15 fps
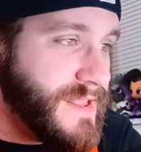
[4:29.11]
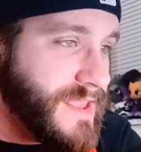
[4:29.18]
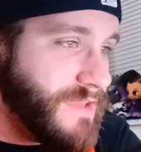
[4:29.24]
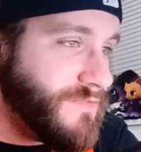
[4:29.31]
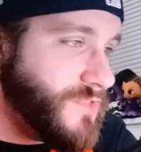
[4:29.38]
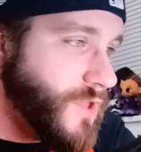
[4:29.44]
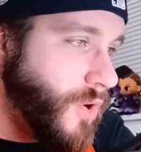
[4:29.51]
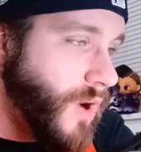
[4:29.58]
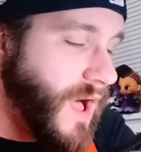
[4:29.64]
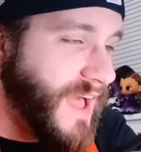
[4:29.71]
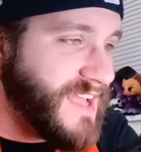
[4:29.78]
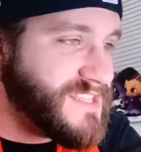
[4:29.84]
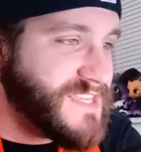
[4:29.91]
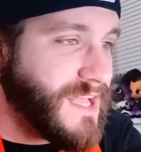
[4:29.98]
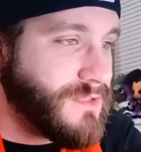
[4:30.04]
even though
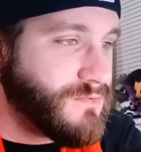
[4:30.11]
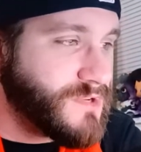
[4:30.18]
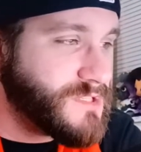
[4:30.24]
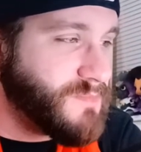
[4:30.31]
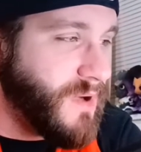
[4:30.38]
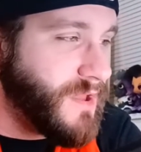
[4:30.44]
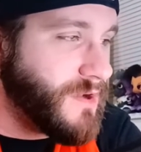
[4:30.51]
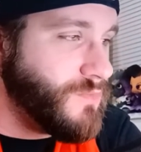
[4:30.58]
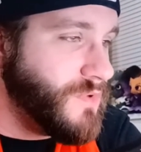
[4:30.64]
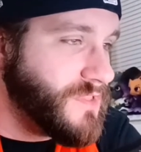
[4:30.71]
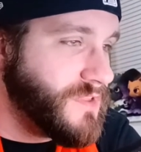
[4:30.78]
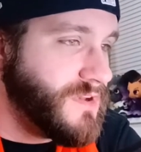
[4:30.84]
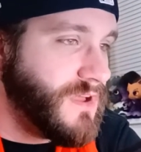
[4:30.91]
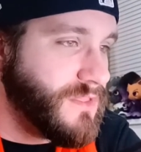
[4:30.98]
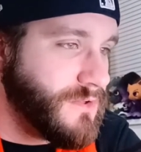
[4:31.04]
Hines Allen responded with
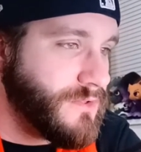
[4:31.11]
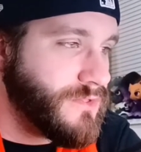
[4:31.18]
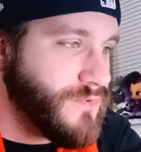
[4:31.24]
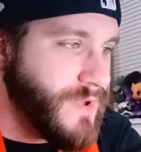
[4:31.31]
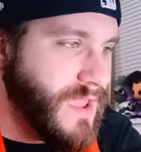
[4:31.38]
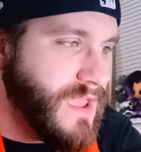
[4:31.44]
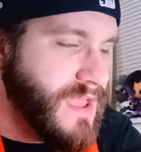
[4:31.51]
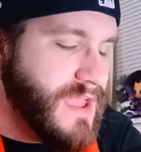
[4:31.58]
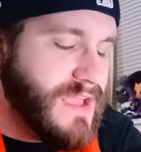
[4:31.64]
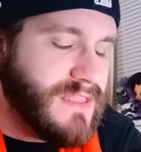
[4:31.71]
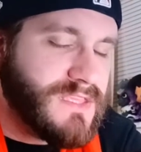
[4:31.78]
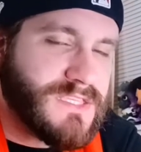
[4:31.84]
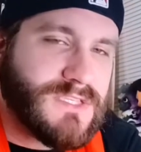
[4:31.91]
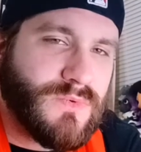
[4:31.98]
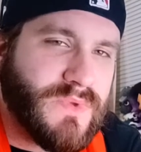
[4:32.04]
another 3.
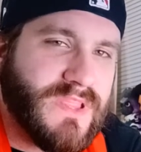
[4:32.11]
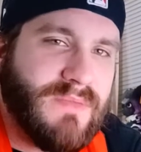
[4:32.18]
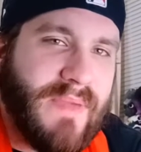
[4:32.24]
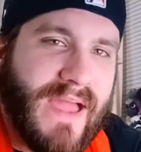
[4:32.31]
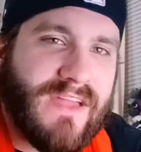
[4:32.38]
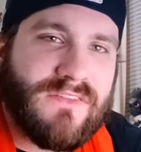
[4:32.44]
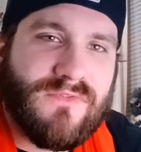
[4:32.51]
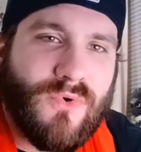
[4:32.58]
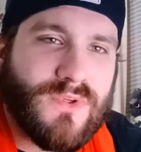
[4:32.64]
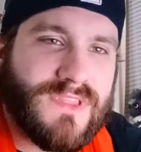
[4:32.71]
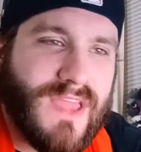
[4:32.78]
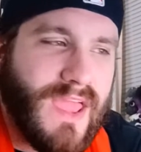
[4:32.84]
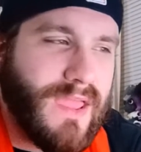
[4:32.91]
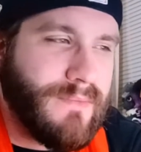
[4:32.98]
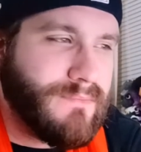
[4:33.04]
This is a really back-and-forth
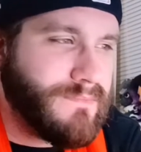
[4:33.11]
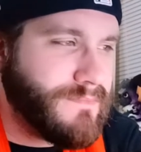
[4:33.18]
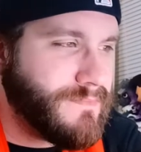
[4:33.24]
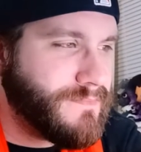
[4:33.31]
game.